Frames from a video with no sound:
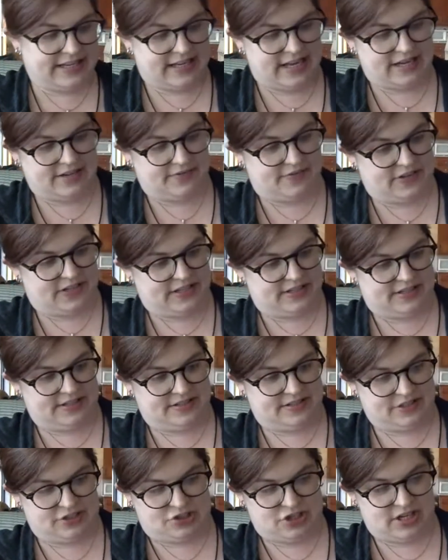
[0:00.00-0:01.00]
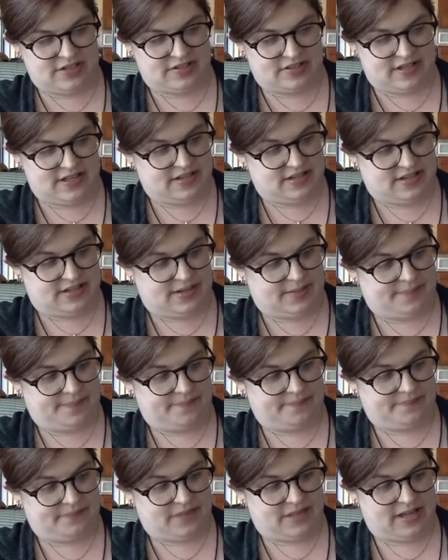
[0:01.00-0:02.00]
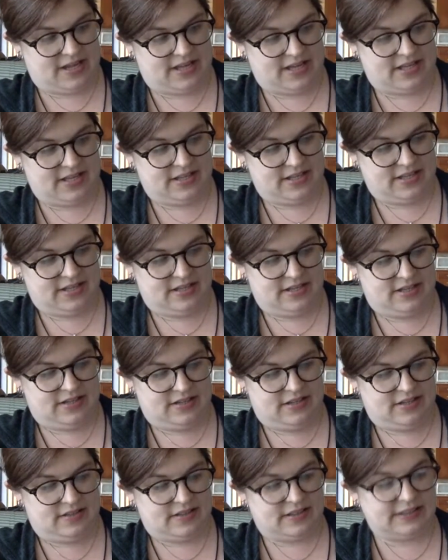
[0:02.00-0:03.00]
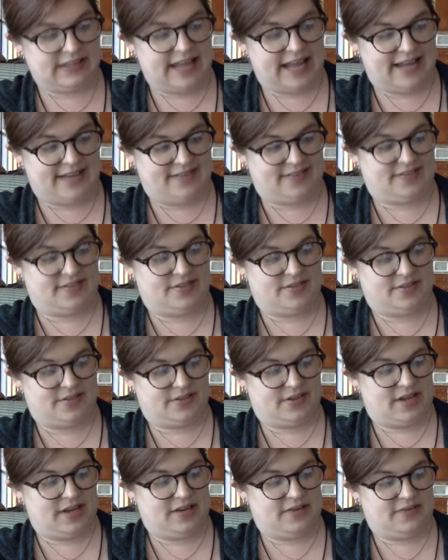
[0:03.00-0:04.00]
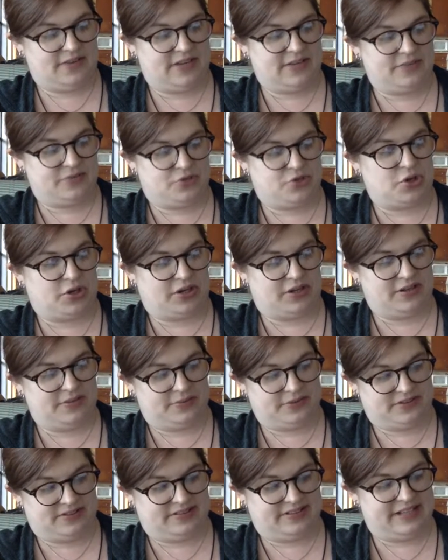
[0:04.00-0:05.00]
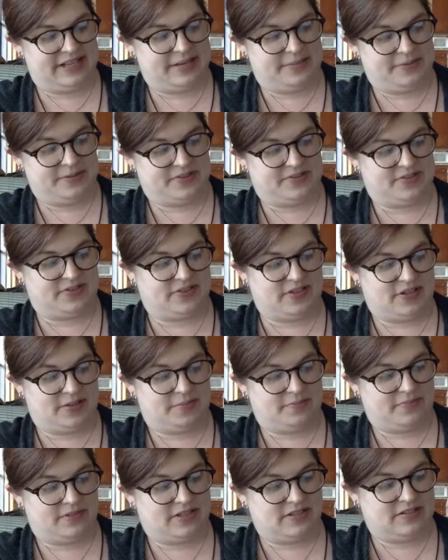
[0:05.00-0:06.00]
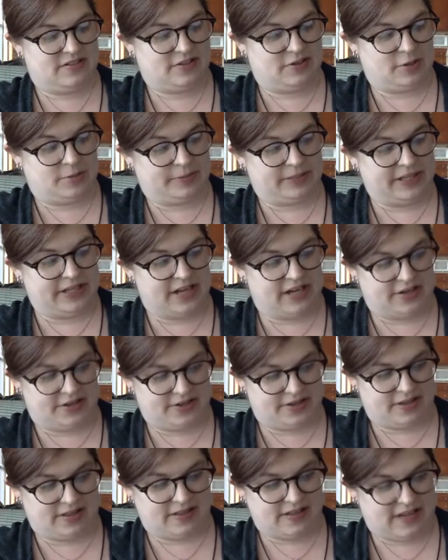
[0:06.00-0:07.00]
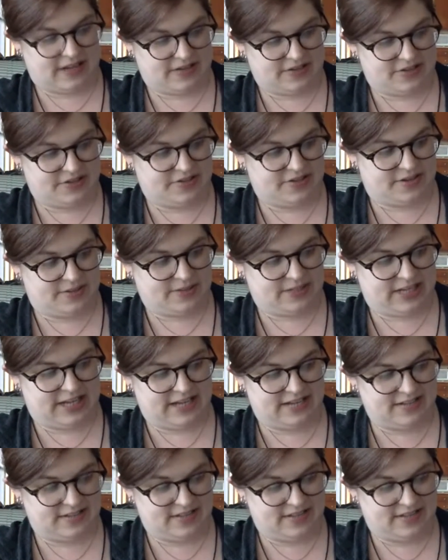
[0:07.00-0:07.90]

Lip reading: it suggests that the last he was considerably younger than the others, I would guess.